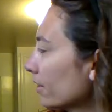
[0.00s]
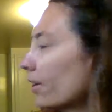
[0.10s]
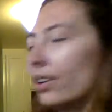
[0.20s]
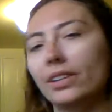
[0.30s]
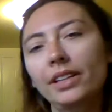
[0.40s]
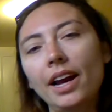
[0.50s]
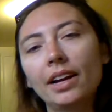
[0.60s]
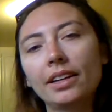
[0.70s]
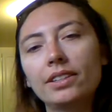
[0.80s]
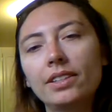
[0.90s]
So yeah,
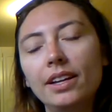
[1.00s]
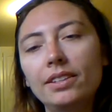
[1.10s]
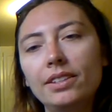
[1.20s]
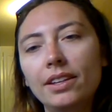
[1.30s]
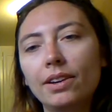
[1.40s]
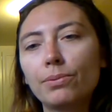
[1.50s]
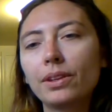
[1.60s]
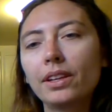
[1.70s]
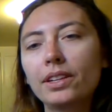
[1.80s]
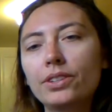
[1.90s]
it's a
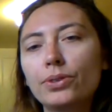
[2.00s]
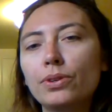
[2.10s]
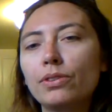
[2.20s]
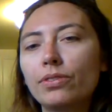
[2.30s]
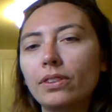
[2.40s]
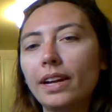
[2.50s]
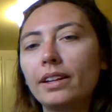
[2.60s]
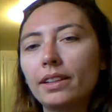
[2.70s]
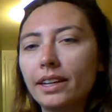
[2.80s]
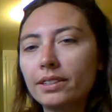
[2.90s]
really good tool for like
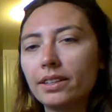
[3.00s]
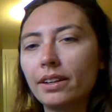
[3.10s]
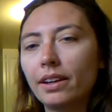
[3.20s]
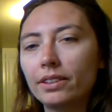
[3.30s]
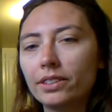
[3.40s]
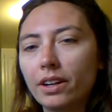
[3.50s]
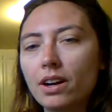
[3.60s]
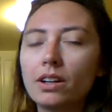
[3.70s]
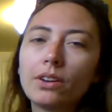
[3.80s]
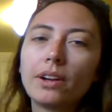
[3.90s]
it's a
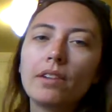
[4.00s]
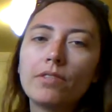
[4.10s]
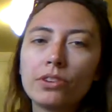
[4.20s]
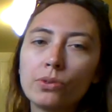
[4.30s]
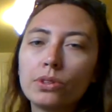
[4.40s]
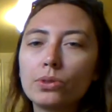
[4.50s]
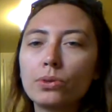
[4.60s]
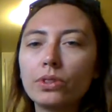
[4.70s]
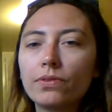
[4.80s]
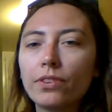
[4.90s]
concrete visual
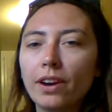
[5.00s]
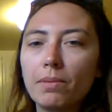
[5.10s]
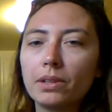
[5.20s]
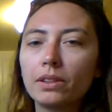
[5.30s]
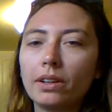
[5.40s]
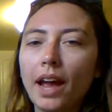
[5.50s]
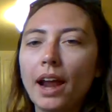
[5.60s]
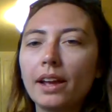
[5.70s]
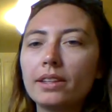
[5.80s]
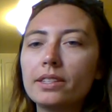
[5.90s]
tool for him to look
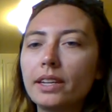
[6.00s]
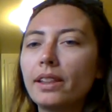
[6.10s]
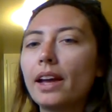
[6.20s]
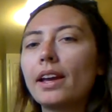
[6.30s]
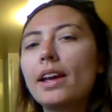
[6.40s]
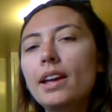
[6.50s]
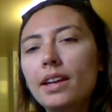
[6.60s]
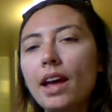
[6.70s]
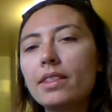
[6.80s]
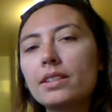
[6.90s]
at and see like,
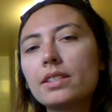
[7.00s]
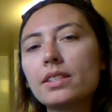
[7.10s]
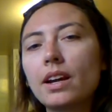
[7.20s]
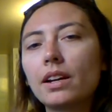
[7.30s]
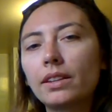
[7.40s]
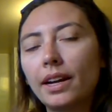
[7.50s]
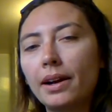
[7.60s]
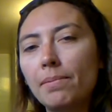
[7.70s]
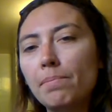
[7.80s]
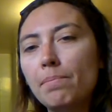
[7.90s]
yeah, this is like
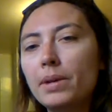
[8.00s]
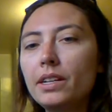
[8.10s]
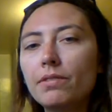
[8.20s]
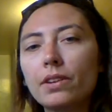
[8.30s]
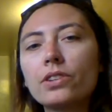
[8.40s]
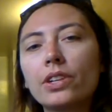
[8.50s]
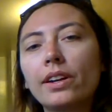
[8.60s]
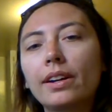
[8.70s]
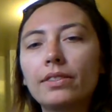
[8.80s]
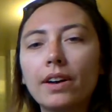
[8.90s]
a mini
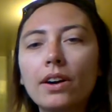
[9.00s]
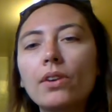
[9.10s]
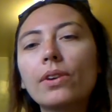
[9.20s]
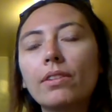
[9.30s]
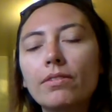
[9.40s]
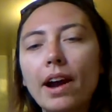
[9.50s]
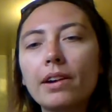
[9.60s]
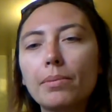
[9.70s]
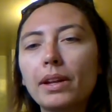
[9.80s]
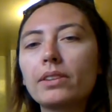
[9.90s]
version of our own
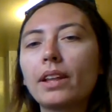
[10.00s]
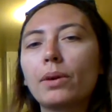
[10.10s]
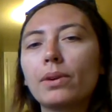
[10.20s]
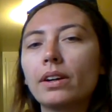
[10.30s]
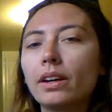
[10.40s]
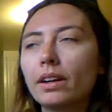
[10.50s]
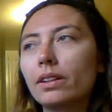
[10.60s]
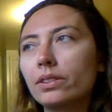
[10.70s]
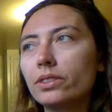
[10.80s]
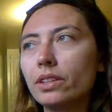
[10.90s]
environment. Like we're in a
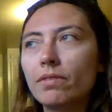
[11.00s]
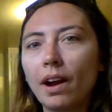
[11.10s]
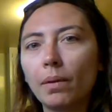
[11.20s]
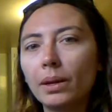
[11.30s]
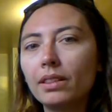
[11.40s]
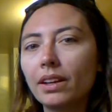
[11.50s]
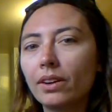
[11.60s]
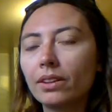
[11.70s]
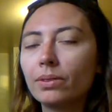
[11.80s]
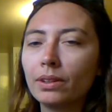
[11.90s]
closed environment, the
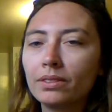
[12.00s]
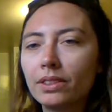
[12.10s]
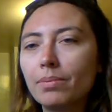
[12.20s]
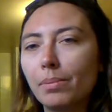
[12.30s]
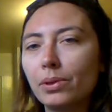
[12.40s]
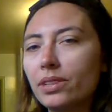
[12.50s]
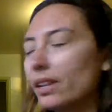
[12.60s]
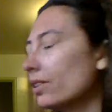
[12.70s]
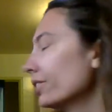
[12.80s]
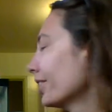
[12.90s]
earth, well, mostly
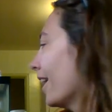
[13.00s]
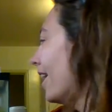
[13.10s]
closed.